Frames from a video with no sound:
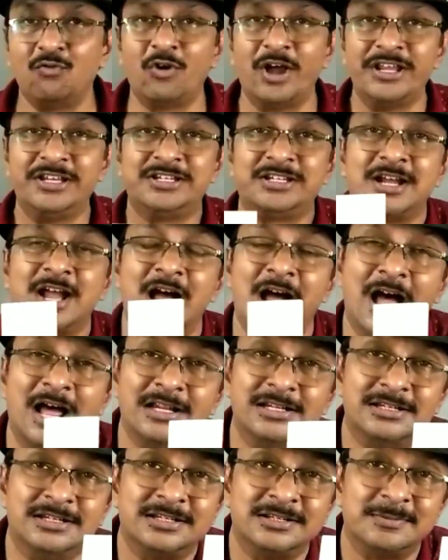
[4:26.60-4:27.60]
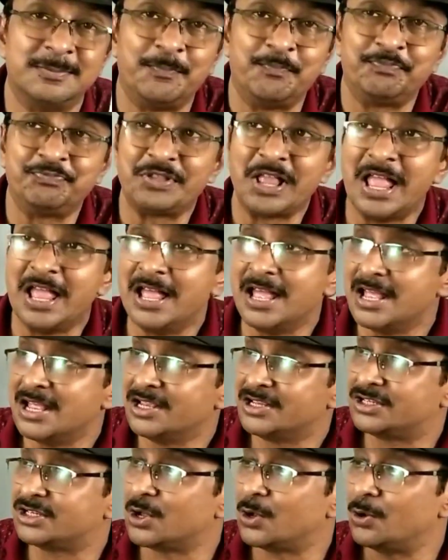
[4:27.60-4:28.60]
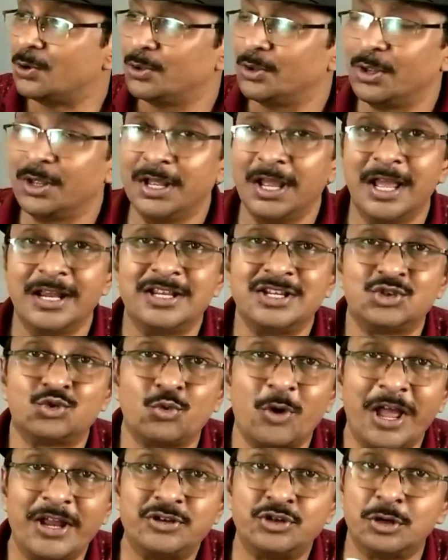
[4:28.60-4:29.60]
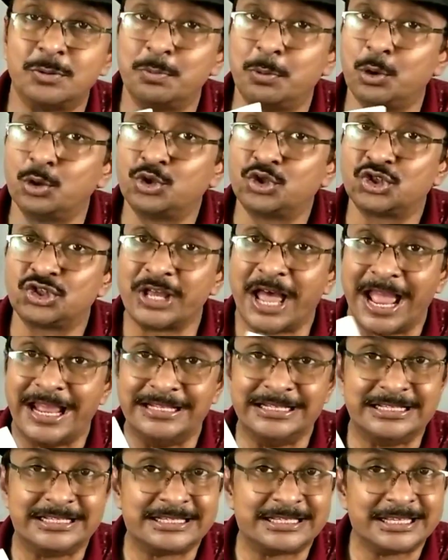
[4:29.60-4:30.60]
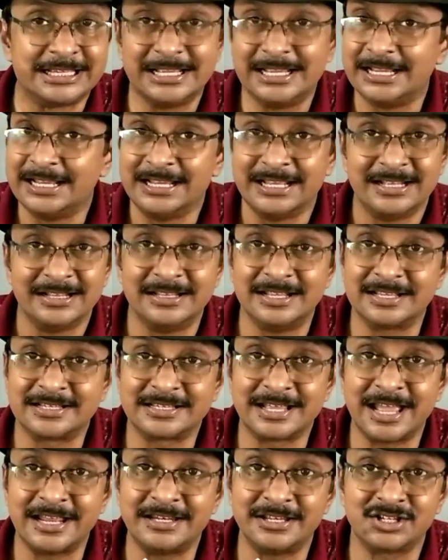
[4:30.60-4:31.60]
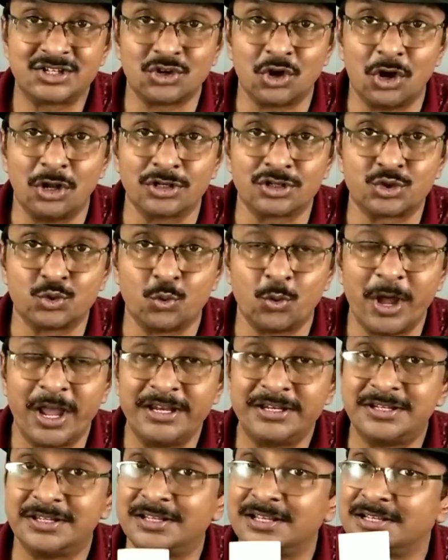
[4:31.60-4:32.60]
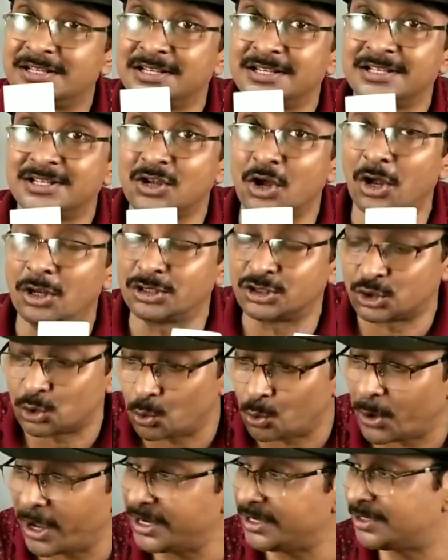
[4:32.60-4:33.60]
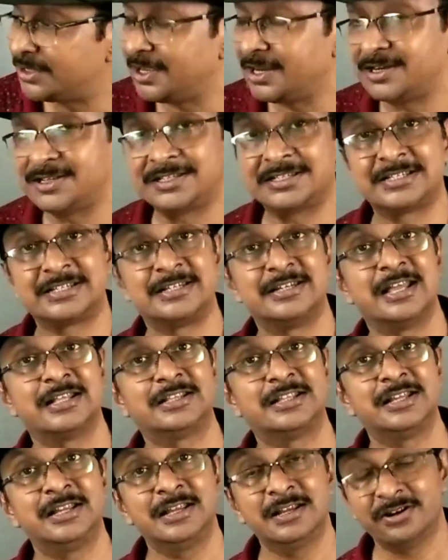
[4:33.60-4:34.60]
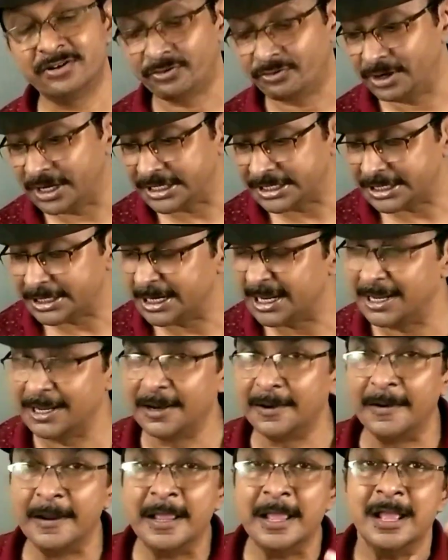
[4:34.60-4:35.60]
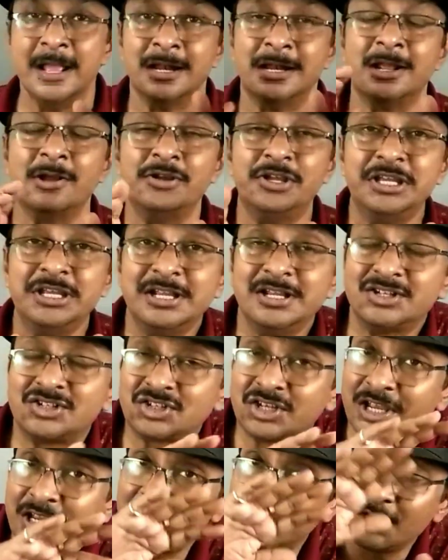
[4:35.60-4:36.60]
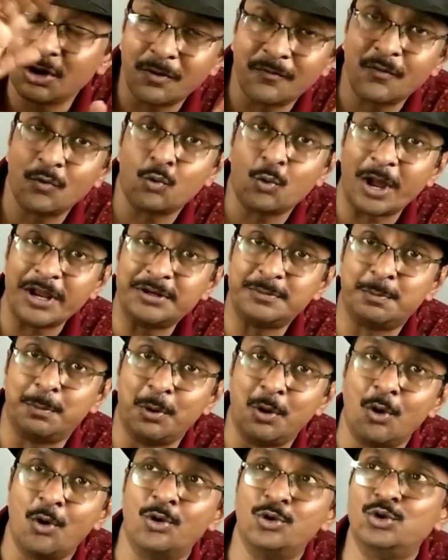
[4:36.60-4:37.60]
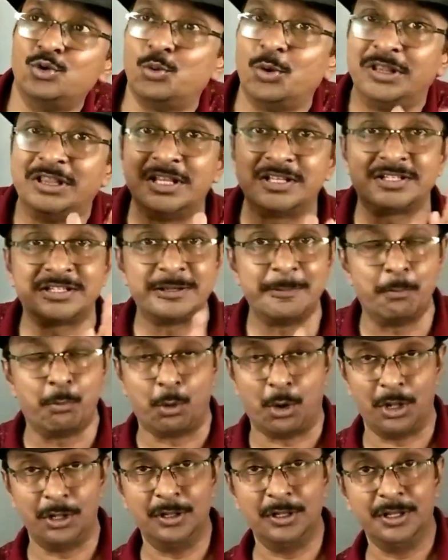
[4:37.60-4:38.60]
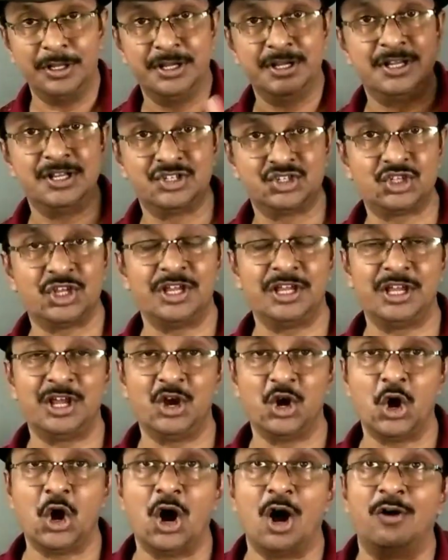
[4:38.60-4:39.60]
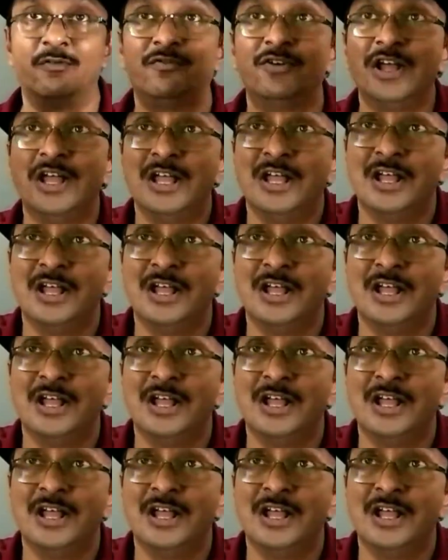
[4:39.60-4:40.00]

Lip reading: white card. So it is white on both sides. This side is also white, this is also white, there is nothing written here. Now he is thinking of a whiteboard with the symbol, he is thinking of